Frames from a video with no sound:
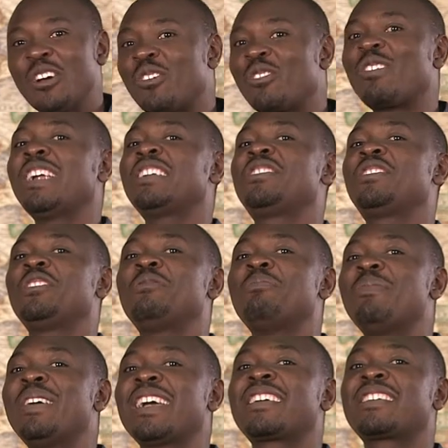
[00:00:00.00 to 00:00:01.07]
Gratitude
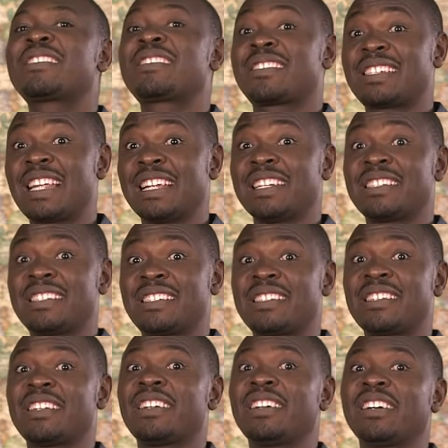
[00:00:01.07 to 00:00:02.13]
makes sense
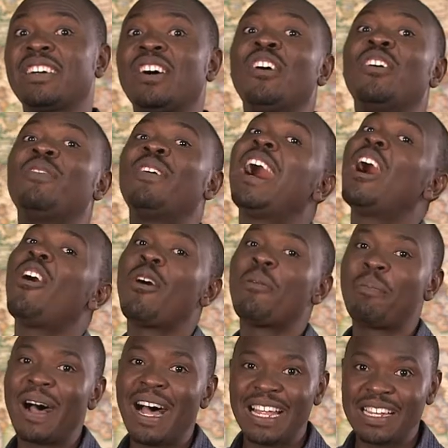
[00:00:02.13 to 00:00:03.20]
of our
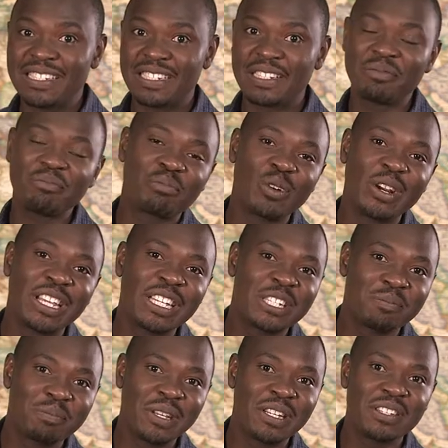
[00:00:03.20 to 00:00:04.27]
past, brings
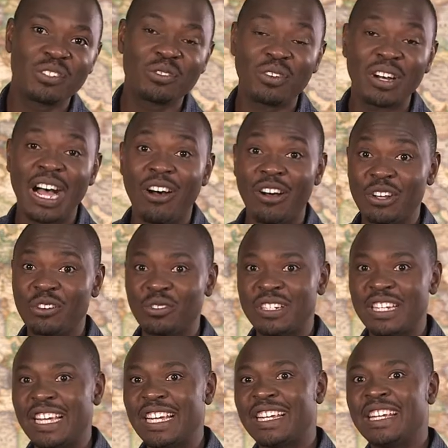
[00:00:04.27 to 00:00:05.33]
peace to our
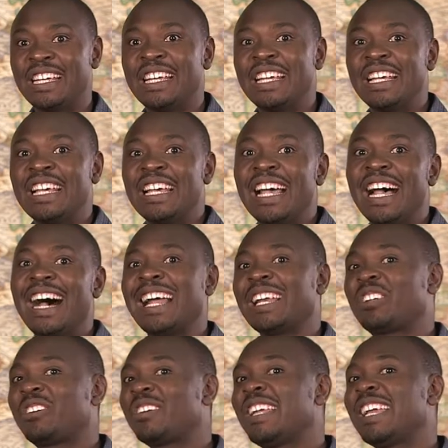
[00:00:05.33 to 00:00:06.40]
today,
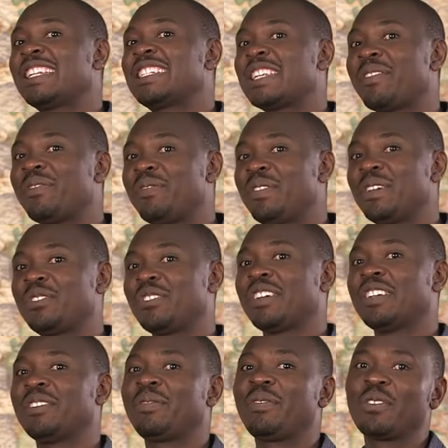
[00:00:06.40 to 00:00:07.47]
and creates a
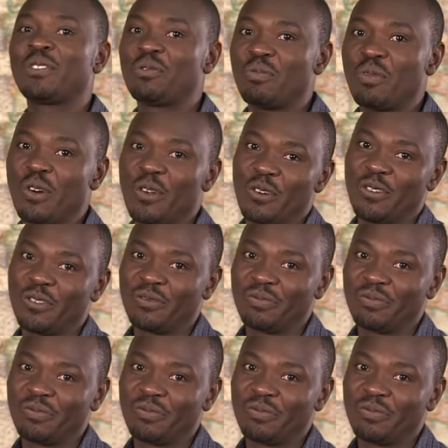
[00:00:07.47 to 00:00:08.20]
vision for tomorrow."